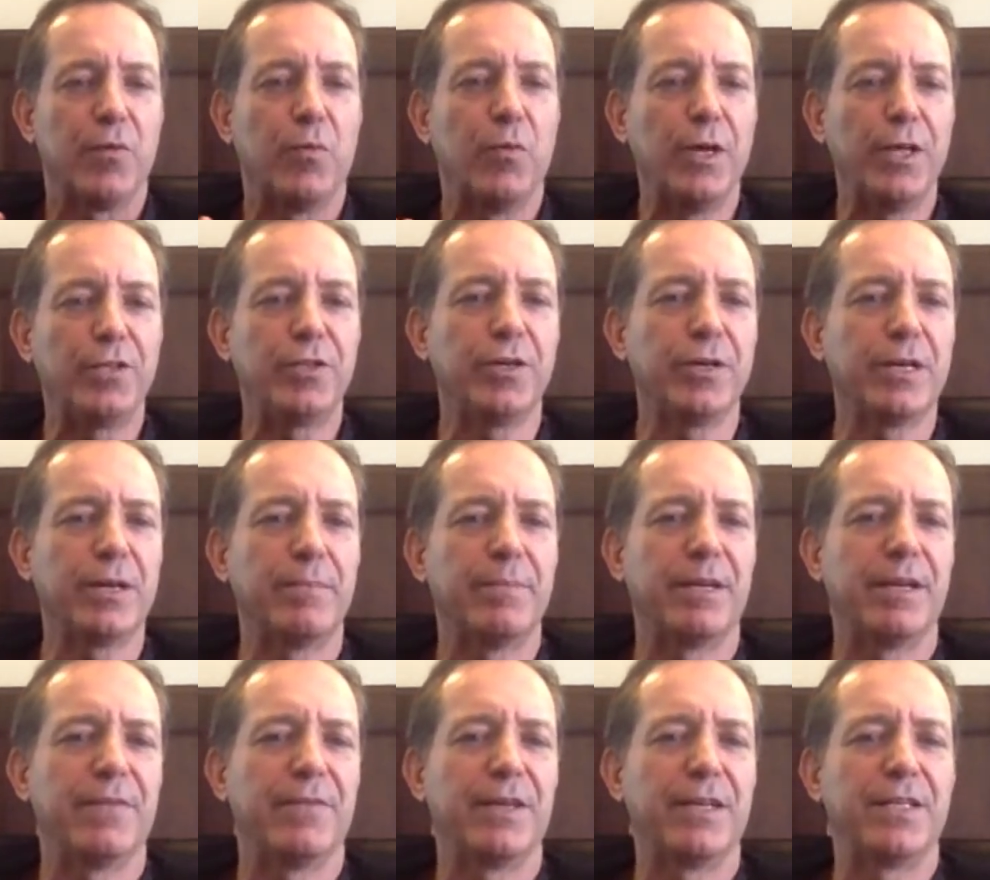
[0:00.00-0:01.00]
We took a
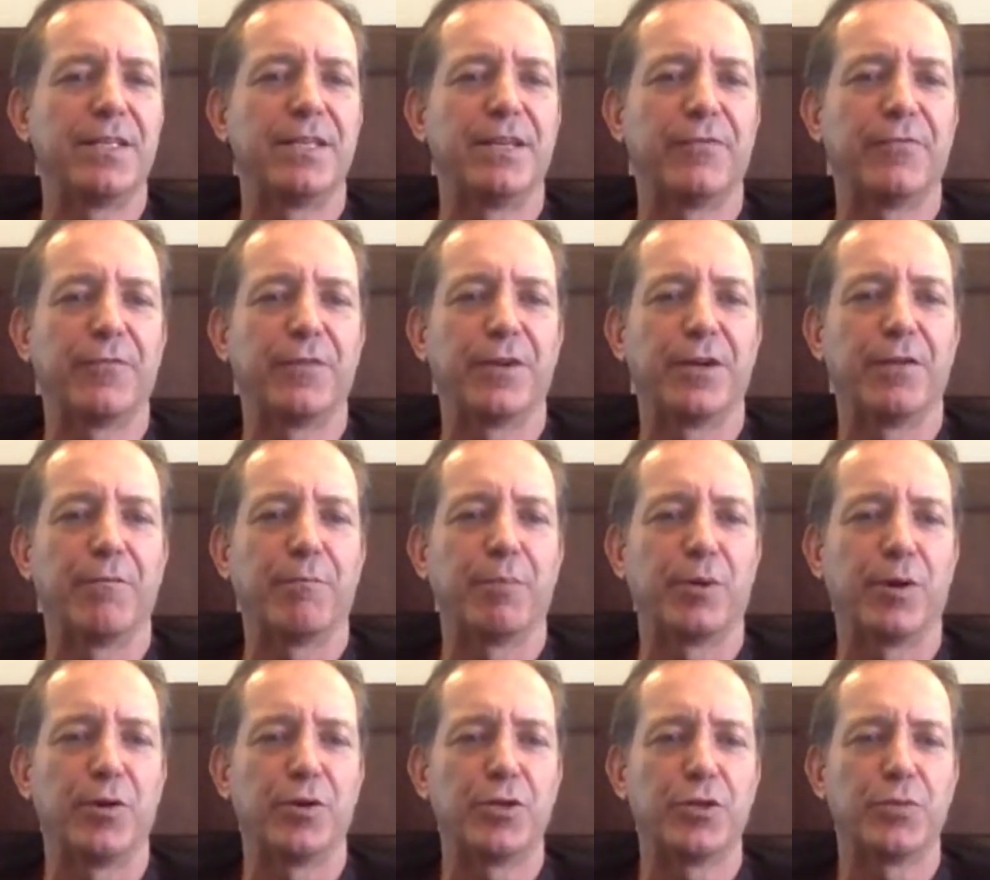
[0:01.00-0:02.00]
bit of a different
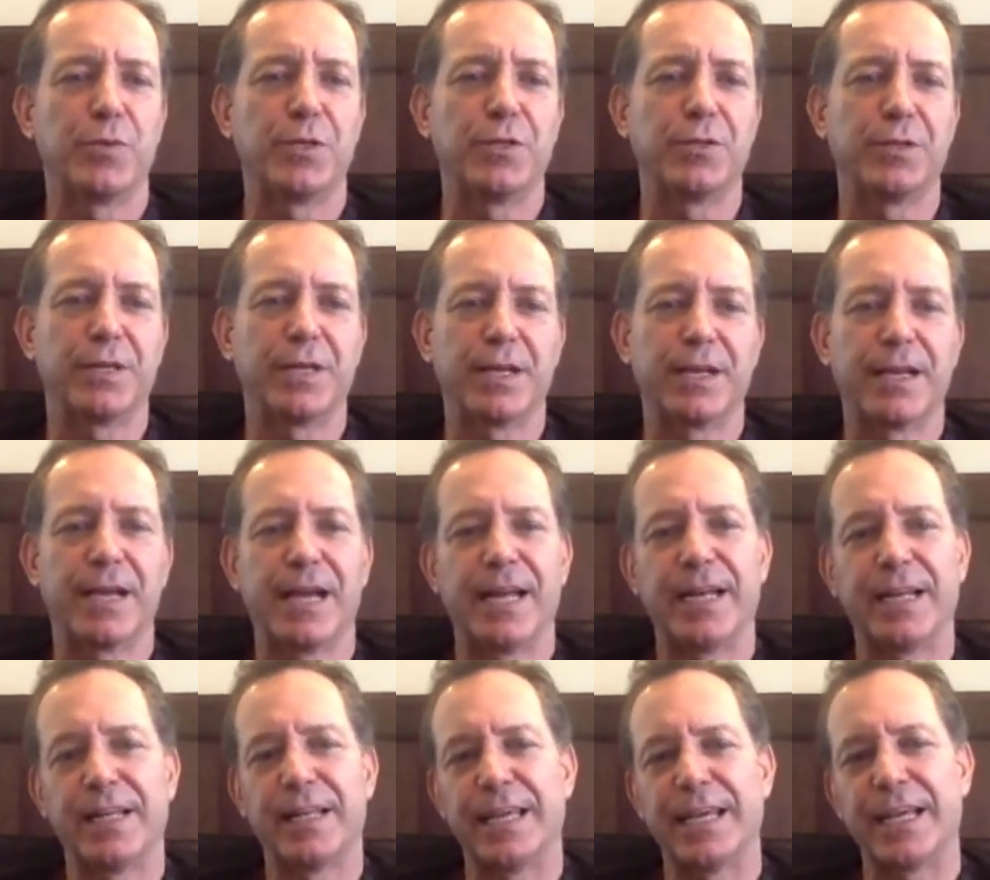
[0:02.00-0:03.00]
approach. We took a
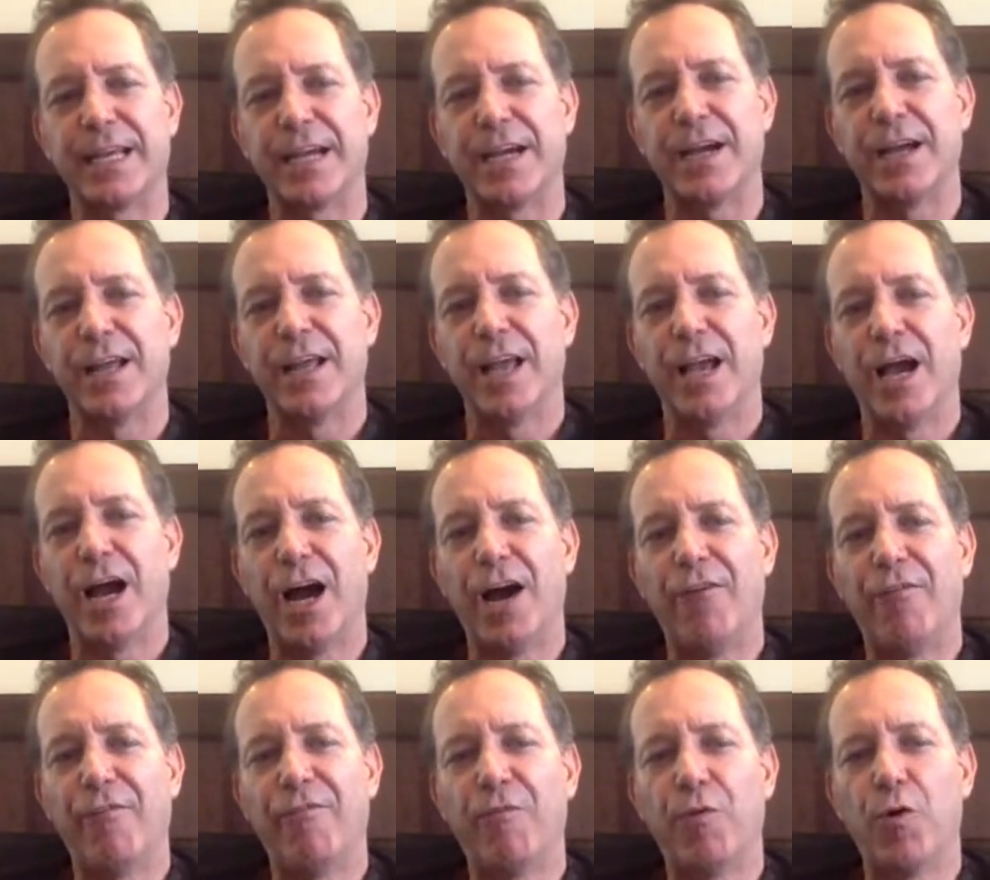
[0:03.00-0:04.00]
kind of like
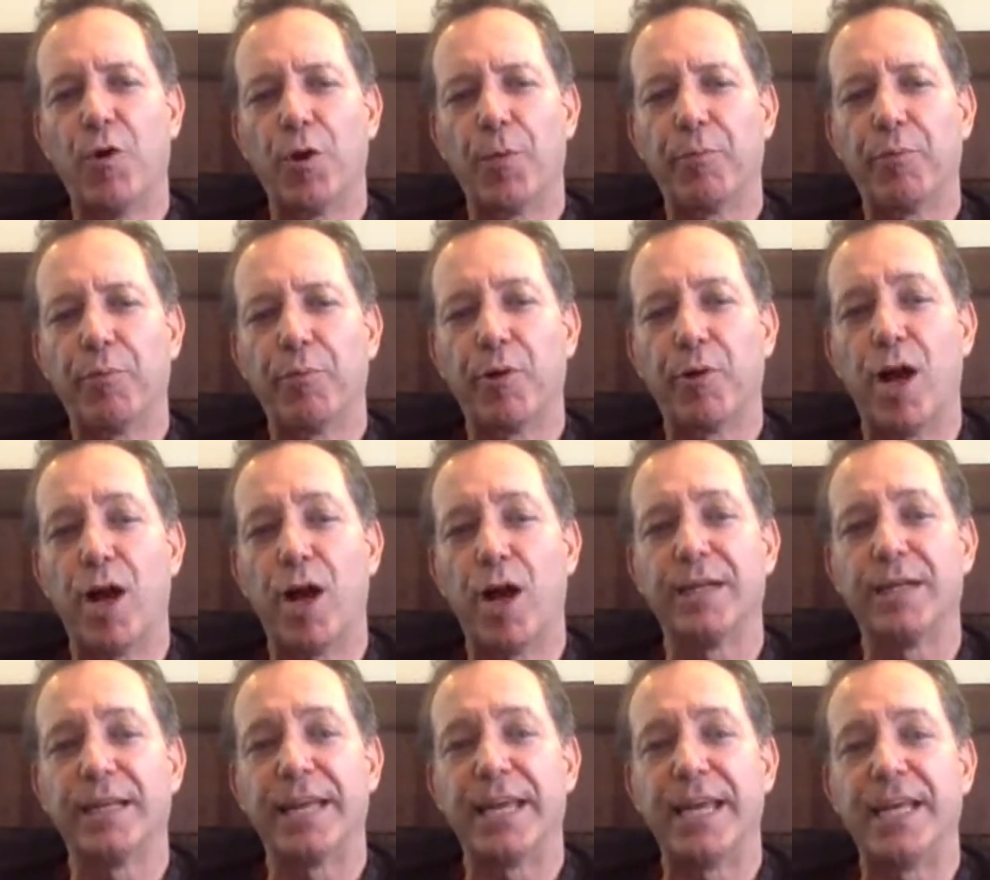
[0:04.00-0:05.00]
a
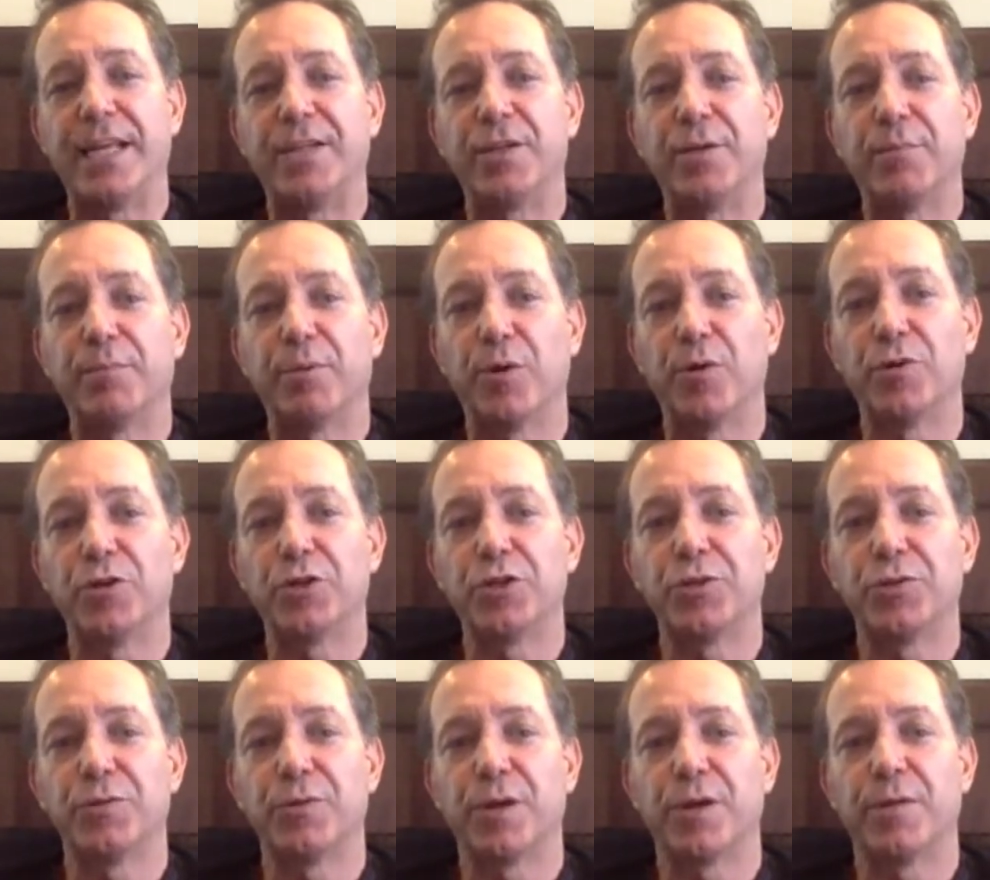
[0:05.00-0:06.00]
four-pronged legged
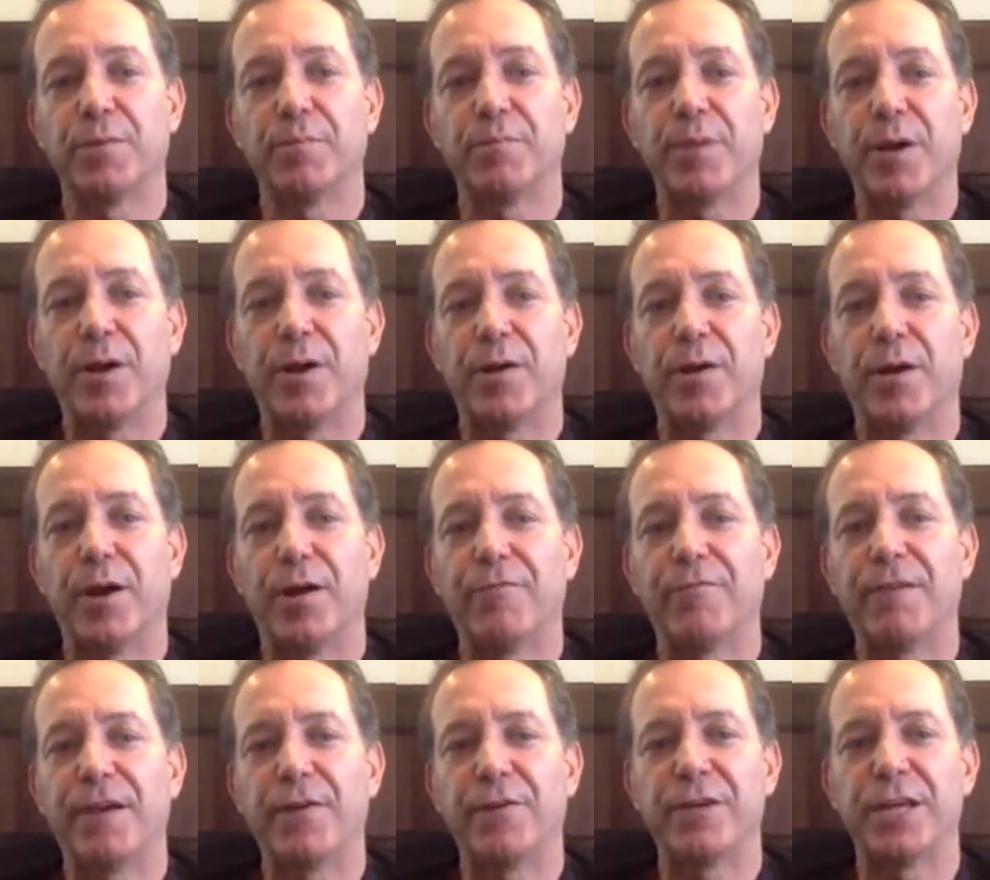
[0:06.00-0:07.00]
approach to
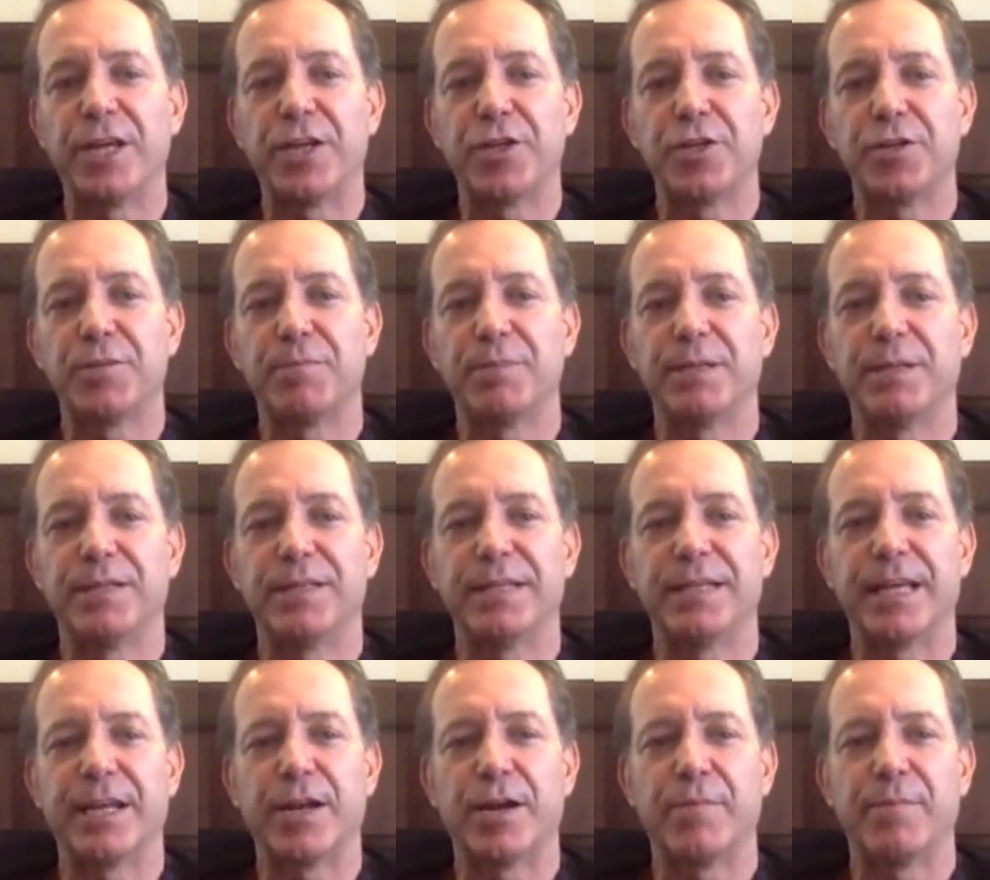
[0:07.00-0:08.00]
our foundation
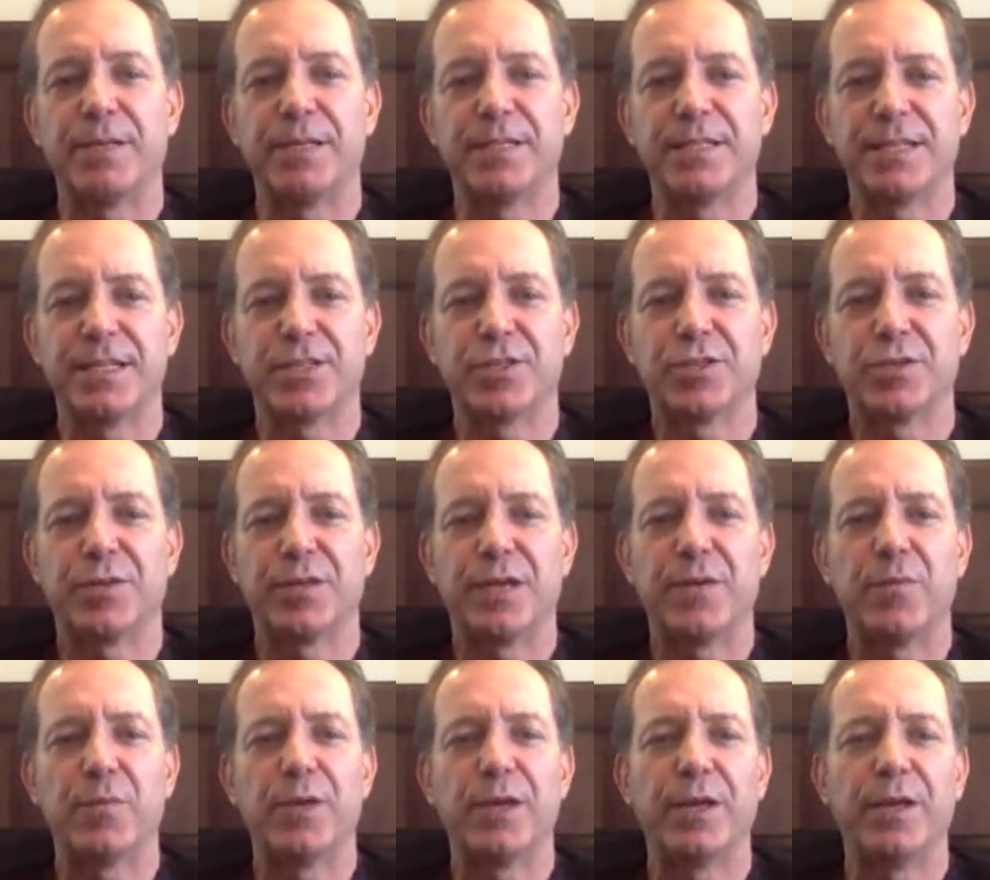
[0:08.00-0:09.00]
building and our business so
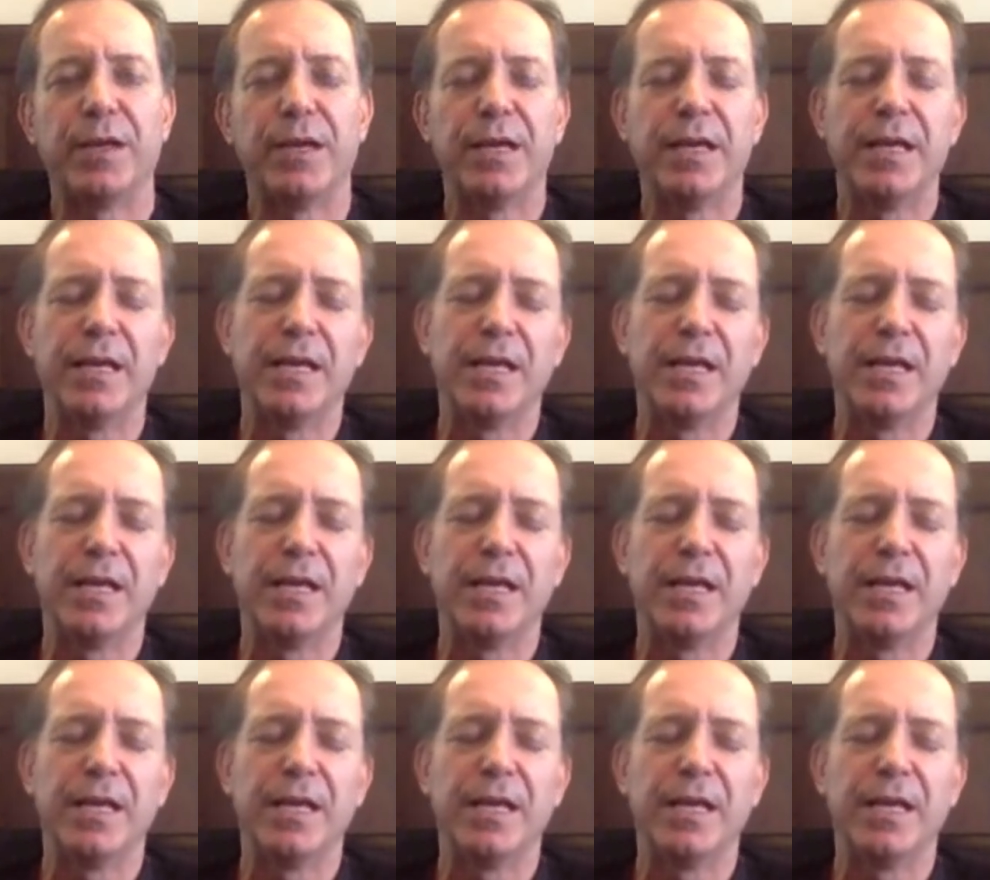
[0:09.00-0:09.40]
that we